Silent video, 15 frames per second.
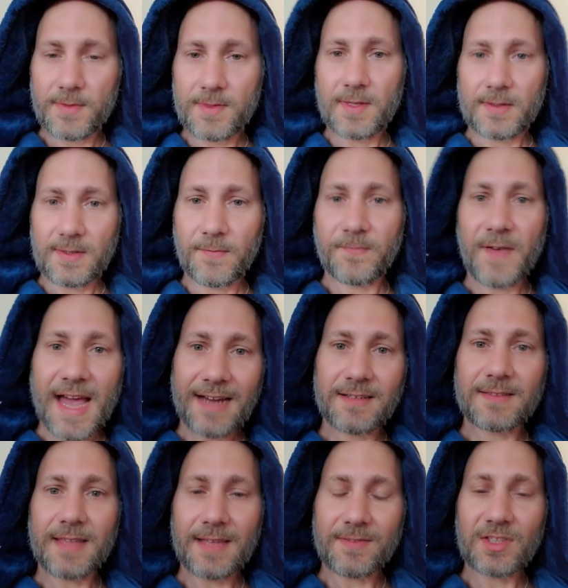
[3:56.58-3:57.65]
the
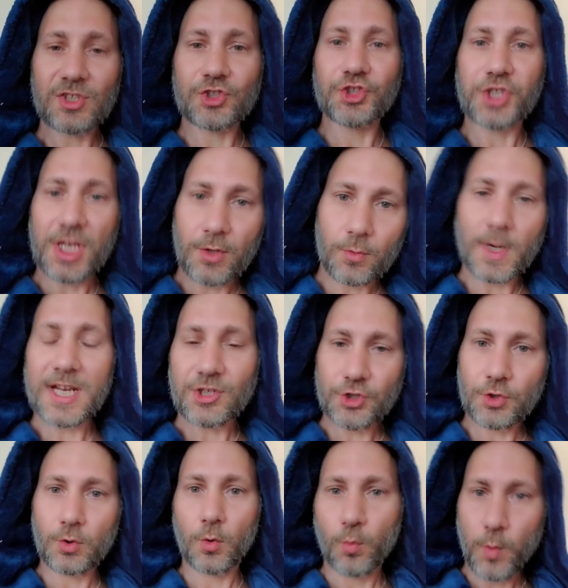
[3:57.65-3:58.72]
fact that this
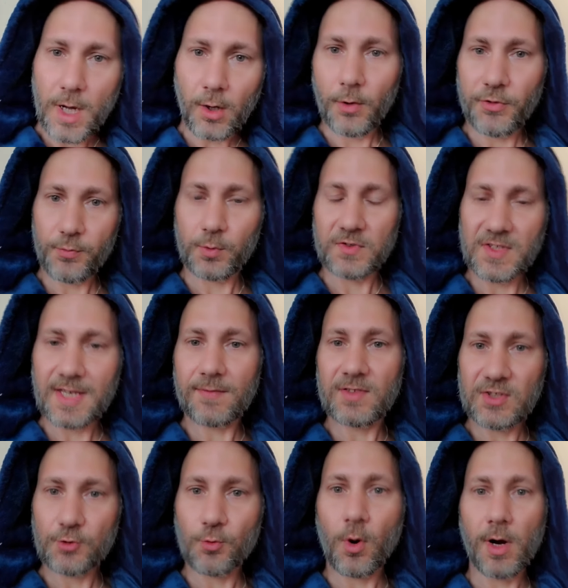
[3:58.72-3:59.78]
generational wealth was
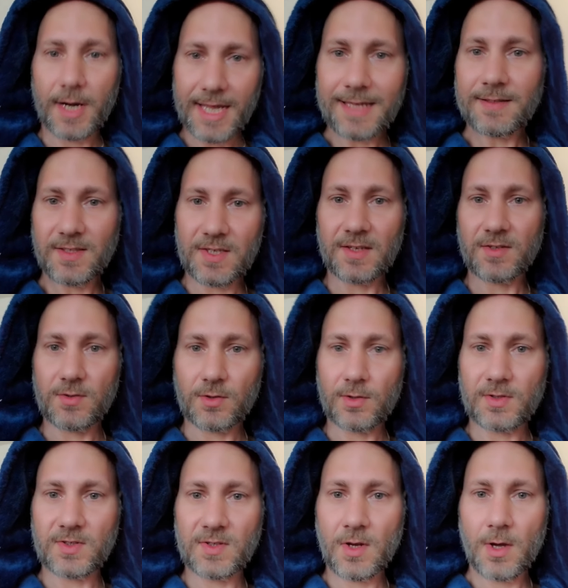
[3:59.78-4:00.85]
given to our
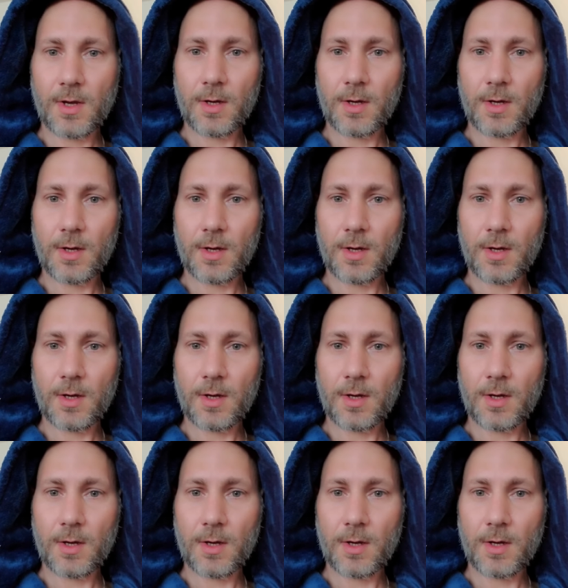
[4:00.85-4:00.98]
ancestors,